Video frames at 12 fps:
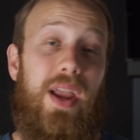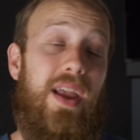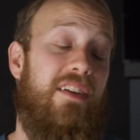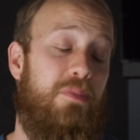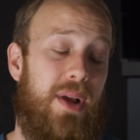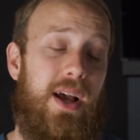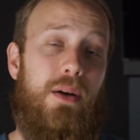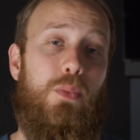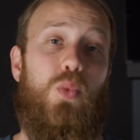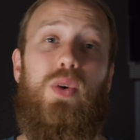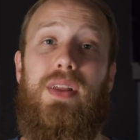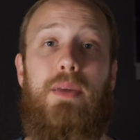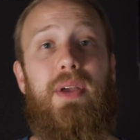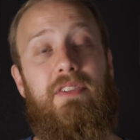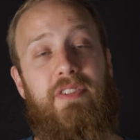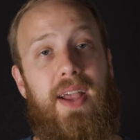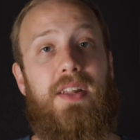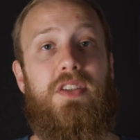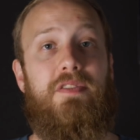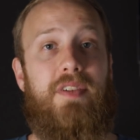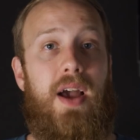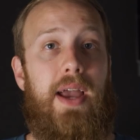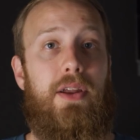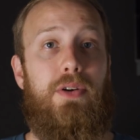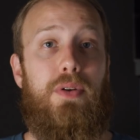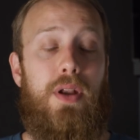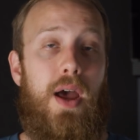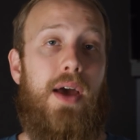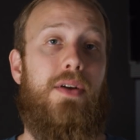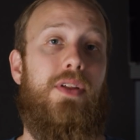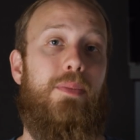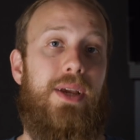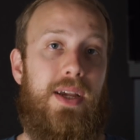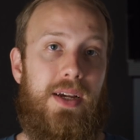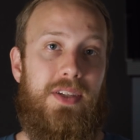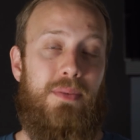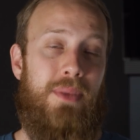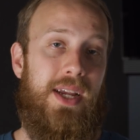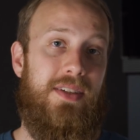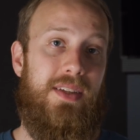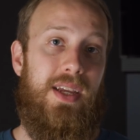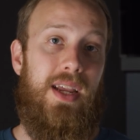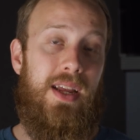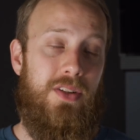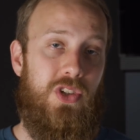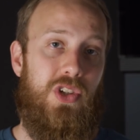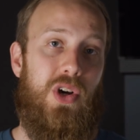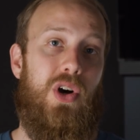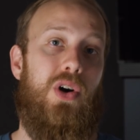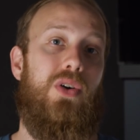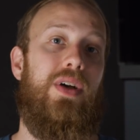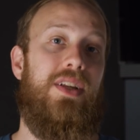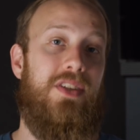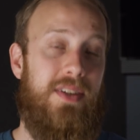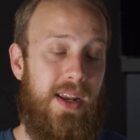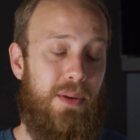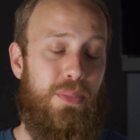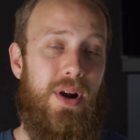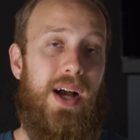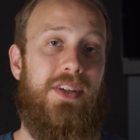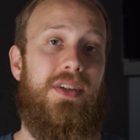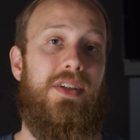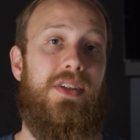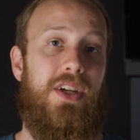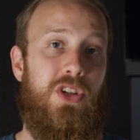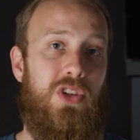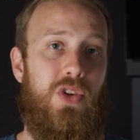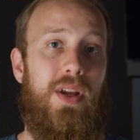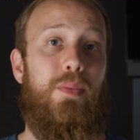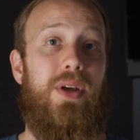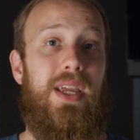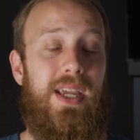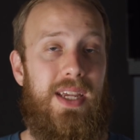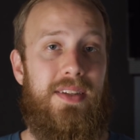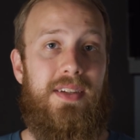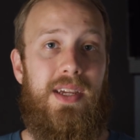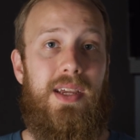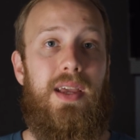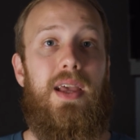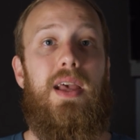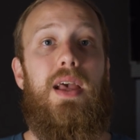We have become really big fans of Kyno, not only because it makes the install and setup process extremely easy,